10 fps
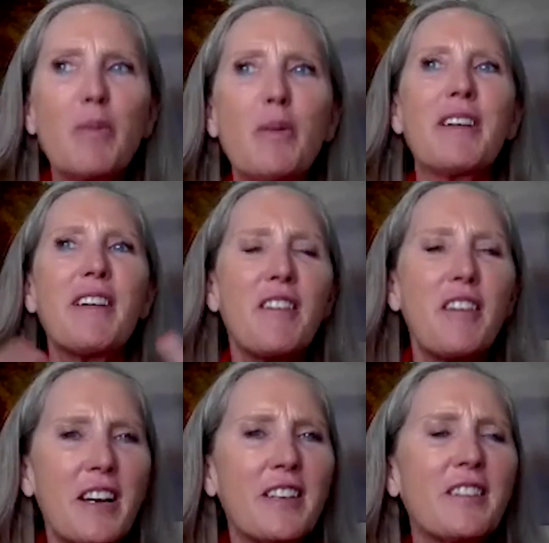people will get
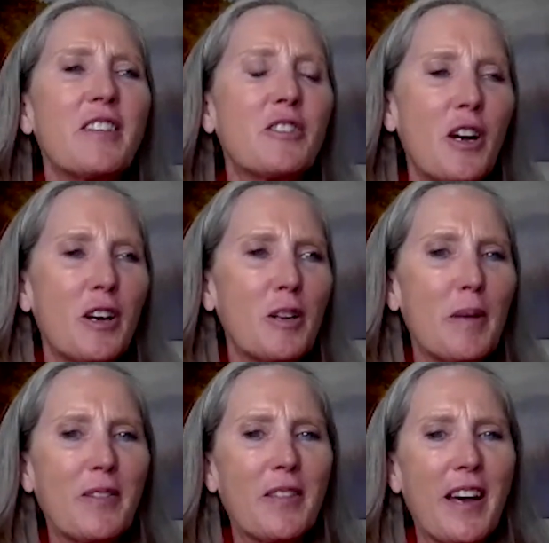on and they'll talk
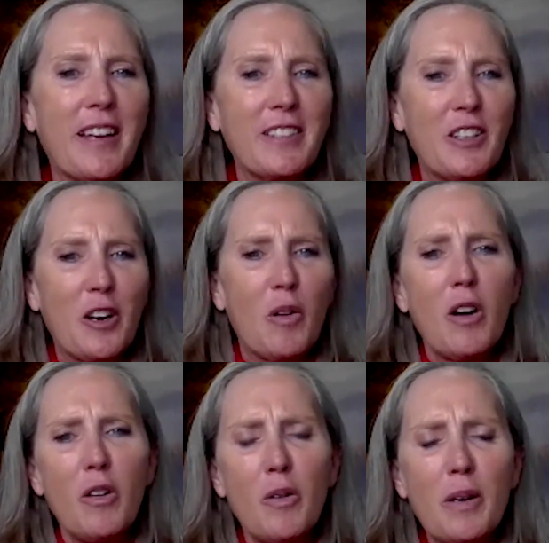about that you know
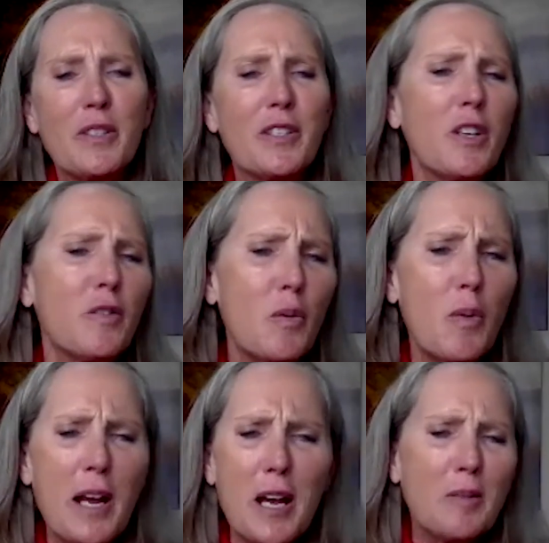oh i'm still
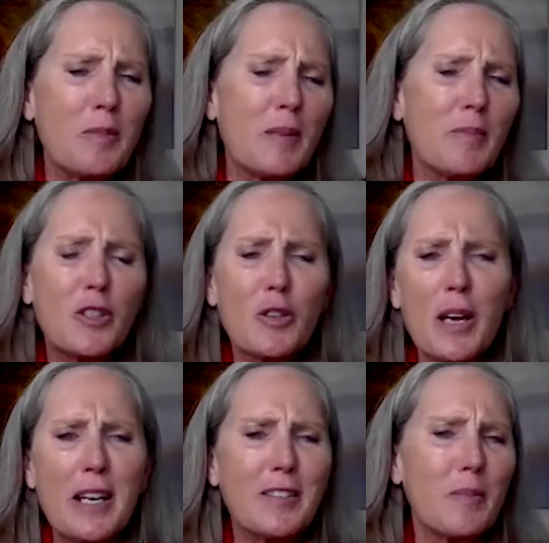overwhelmed i'm
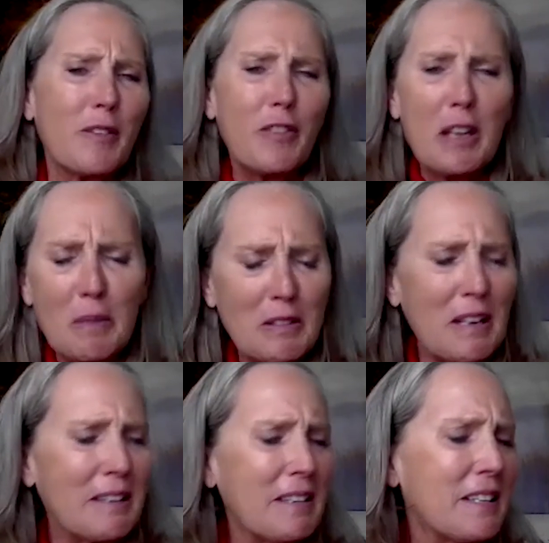stressed my family's
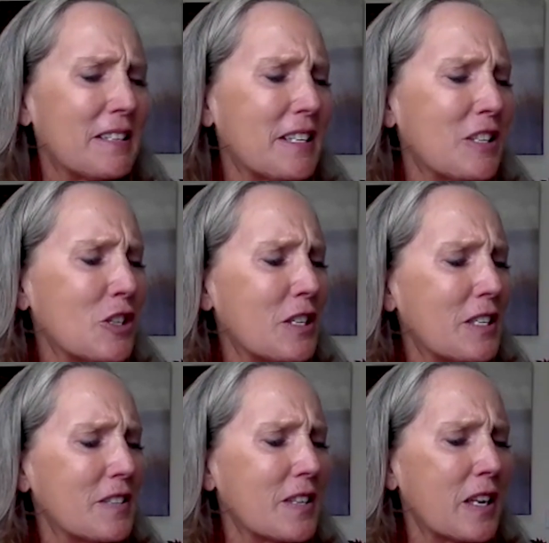not getting attention
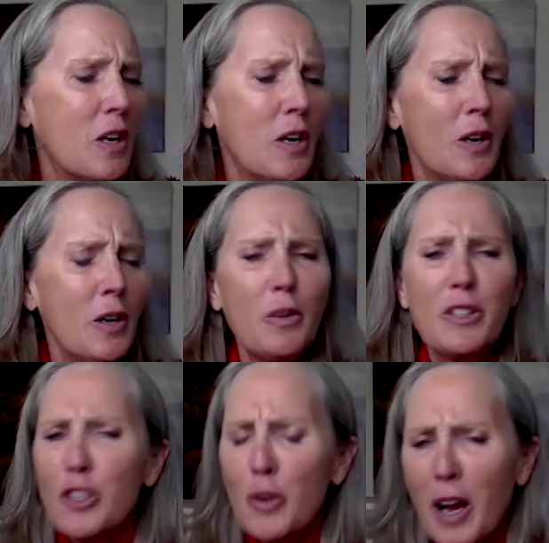it's like
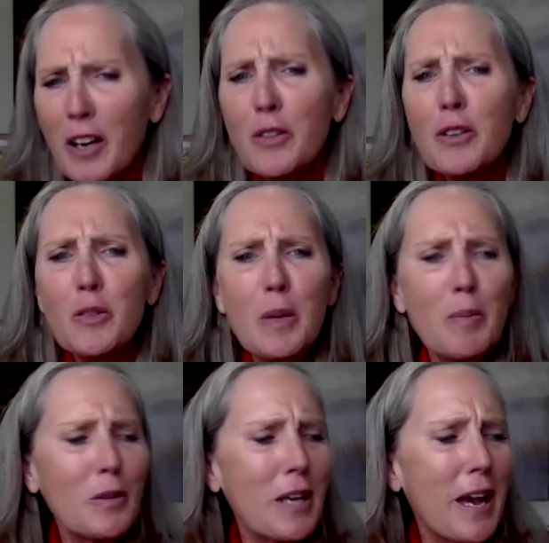well did you hire those
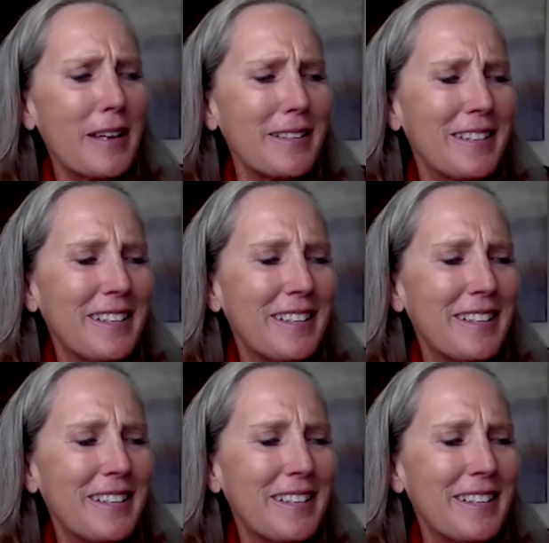people yet